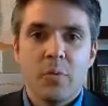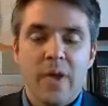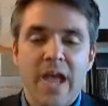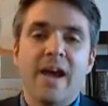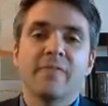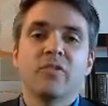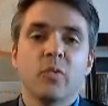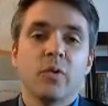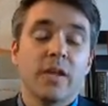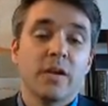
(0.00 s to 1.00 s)
but we have to
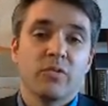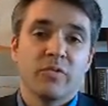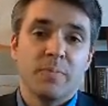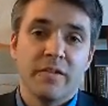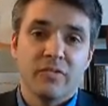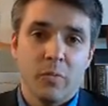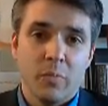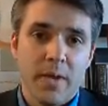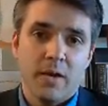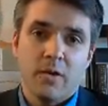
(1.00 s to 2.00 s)
do it in a
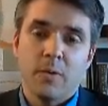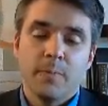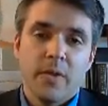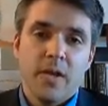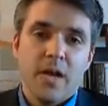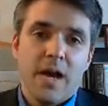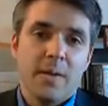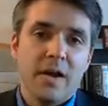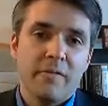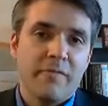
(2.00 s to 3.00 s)
responsible manner.
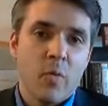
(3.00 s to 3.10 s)
I'm not